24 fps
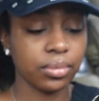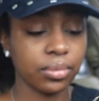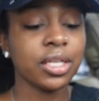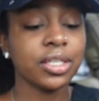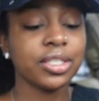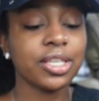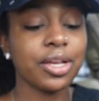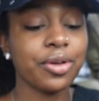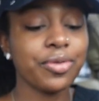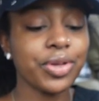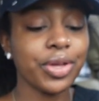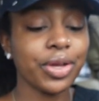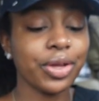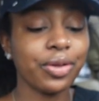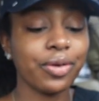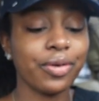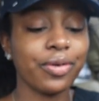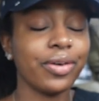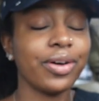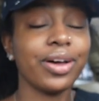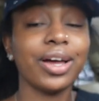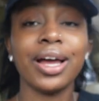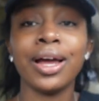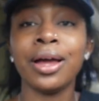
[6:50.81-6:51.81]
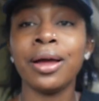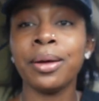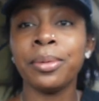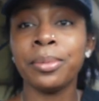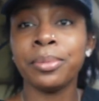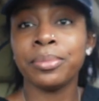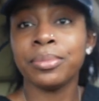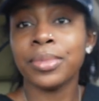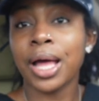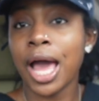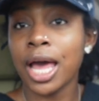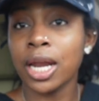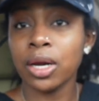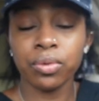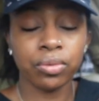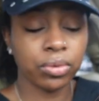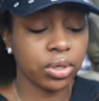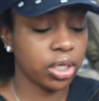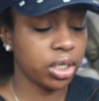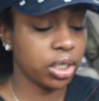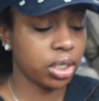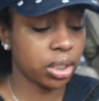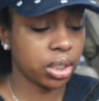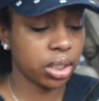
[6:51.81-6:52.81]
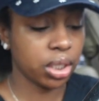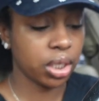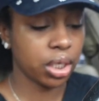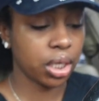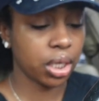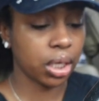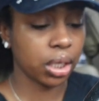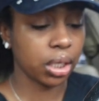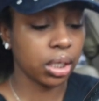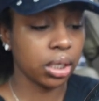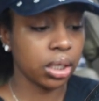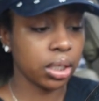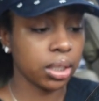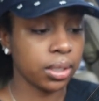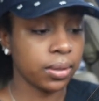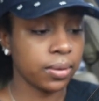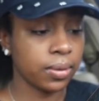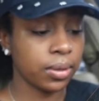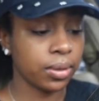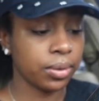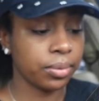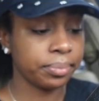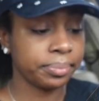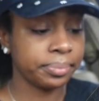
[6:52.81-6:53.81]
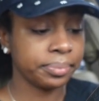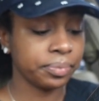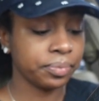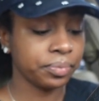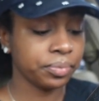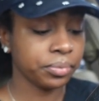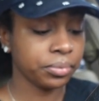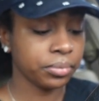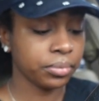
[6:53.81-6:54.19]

so yeah y'all i'm i don't want to hear it um